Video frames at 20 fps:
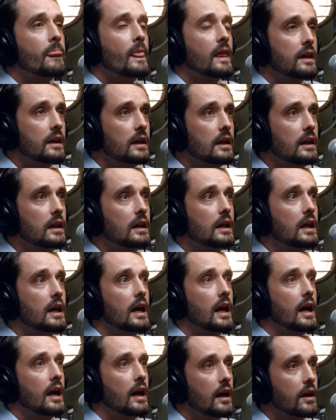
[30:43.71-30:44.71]

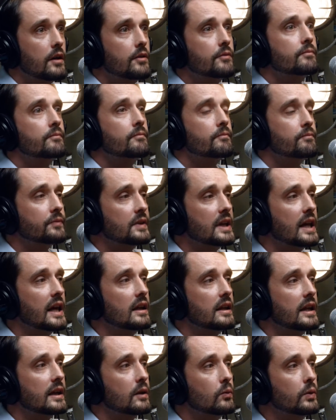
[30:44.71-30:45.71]
Yeah. Yeah,
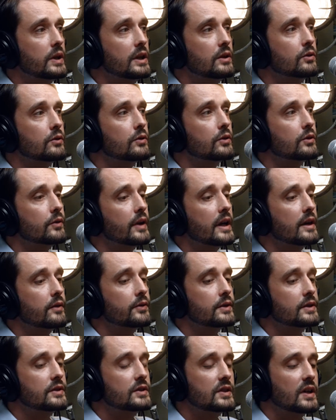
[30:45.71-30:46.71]
like we do the
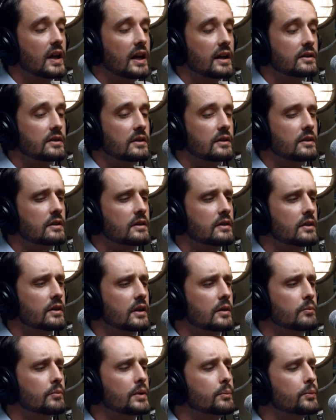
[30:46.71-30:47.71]
reference checks, and there
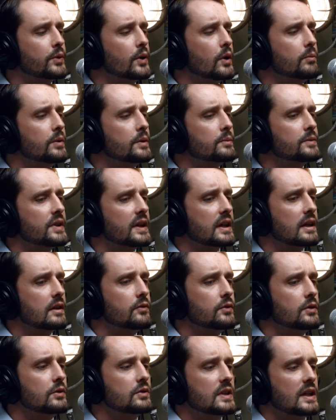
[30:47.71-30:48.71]
can be problems. Like if
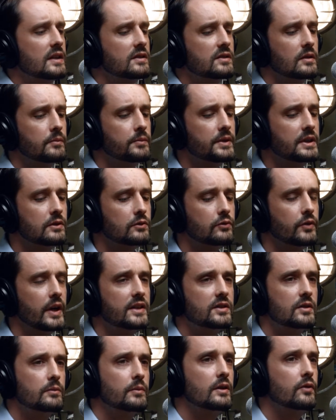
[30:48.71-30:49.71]
you send somebody's
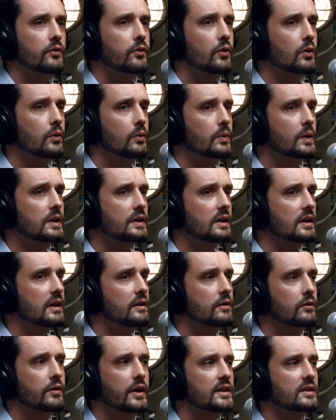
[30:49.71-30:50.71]
resume forward and
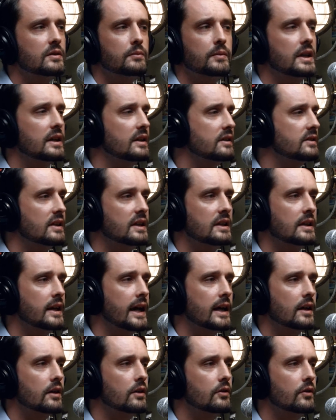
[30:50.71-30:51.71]
the resume is
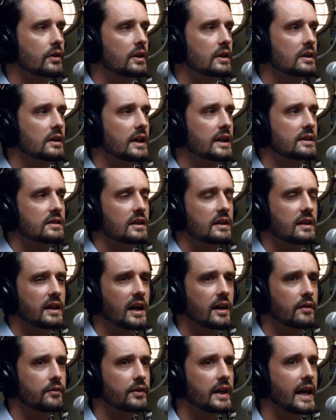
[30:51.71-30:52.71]
inaccurate, let's say they
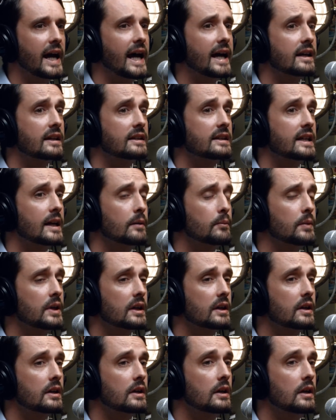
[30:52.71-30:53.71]
have an
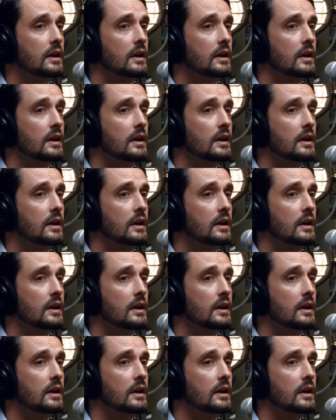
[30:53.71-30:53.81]
academic,